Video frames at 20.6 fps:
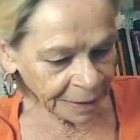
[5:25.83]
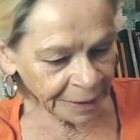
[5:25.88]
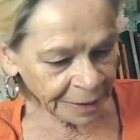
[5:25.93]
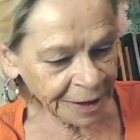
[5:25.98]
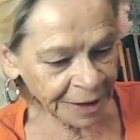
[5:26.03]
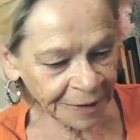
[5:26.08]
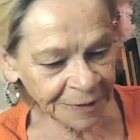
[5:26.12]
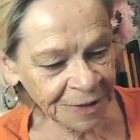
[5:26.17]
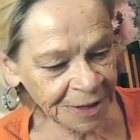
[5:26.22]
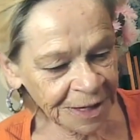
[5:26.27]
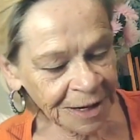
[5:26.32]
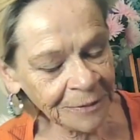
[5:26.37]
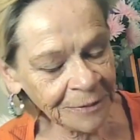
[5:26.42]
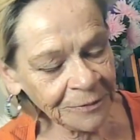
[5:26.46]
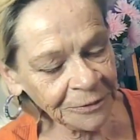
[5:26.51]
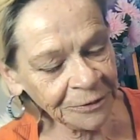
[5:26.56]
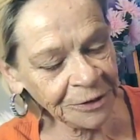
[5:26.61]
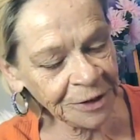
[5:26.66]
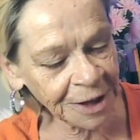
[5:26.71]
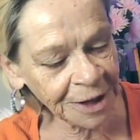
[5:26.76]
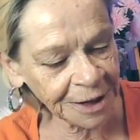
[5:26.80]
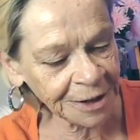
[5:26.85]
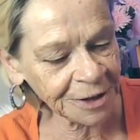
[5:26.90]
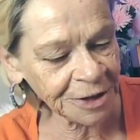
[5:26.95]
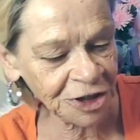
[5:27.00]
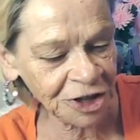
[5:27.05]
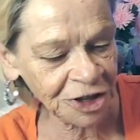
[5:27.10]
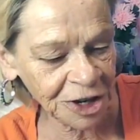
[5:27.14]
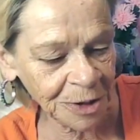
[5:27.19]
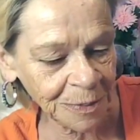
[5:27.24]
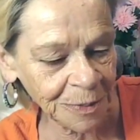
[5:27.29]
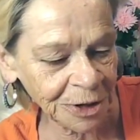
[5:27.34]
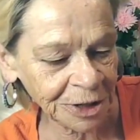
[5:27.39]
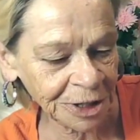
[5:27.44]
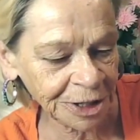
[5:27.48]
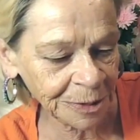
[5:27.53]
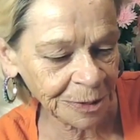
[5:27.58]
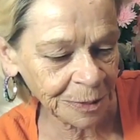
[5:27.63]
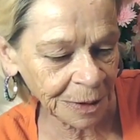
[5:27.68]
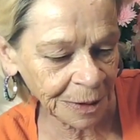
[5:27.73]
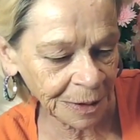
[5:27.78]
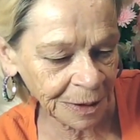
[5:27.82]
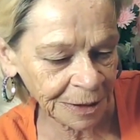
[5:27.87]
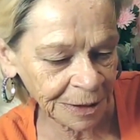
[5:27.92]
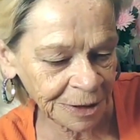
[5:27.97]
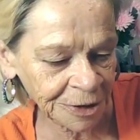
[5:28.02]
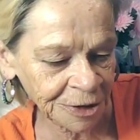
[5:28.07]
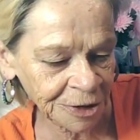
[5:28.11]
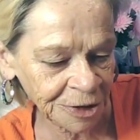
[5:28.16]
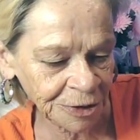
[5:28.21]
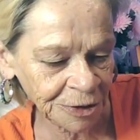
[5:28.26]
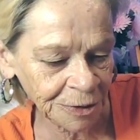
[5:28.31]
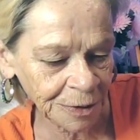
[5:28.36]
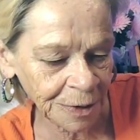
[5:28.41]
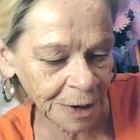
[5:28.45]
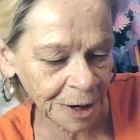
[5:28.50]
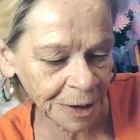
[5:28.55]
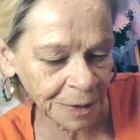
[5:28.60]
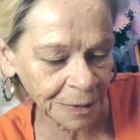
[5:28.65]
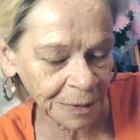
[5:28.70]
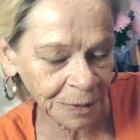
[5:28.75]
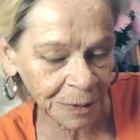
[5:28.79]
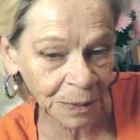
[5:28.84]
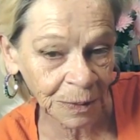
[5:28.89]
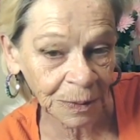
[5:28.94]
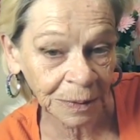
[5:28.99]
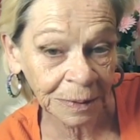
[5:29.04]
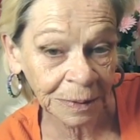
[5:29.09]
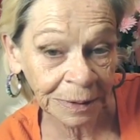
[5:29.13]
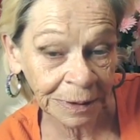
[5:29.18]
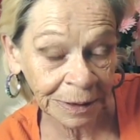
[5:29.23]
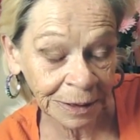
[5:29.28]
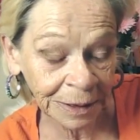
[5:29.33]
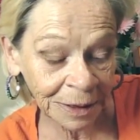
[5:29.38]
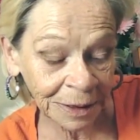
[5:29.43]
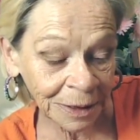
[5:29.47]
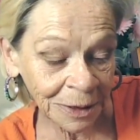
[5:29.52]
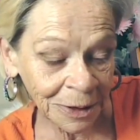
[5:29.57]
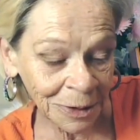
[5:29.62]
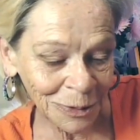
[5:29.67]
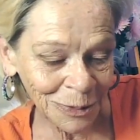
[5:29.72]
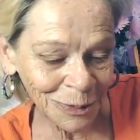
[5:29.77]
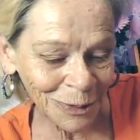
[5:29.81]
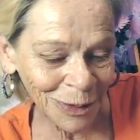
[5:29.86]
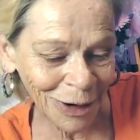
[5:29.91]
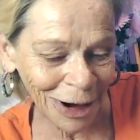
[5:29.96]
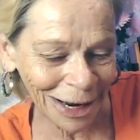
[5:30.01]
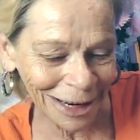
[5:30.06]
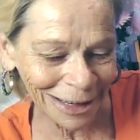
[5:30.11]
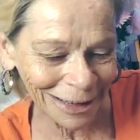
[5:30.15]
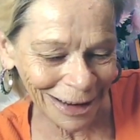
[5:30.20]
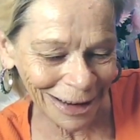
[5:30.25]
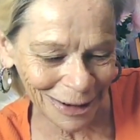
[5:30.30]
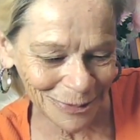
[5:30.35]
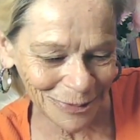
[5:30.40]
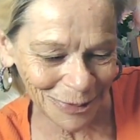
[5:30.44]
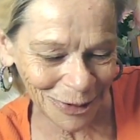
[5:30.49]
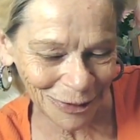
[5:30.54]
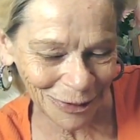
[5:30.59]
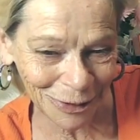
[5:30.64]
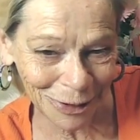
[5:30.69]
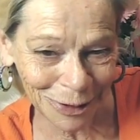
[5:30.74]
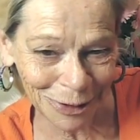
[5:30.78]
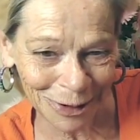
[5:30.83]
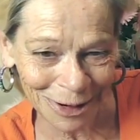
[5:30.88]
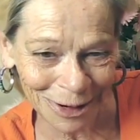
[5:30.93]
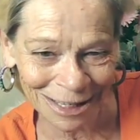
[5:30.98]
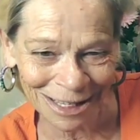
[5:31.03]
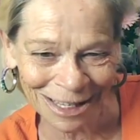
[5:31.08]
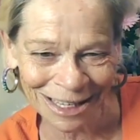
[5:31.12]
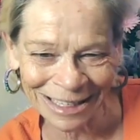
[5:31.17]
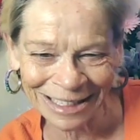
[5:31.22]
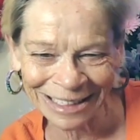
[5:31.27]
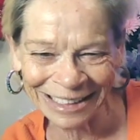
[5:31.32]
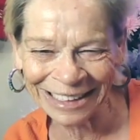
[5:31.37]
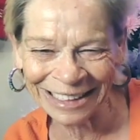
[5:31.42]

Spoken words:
Give something for that shimmer to brighten up, of course.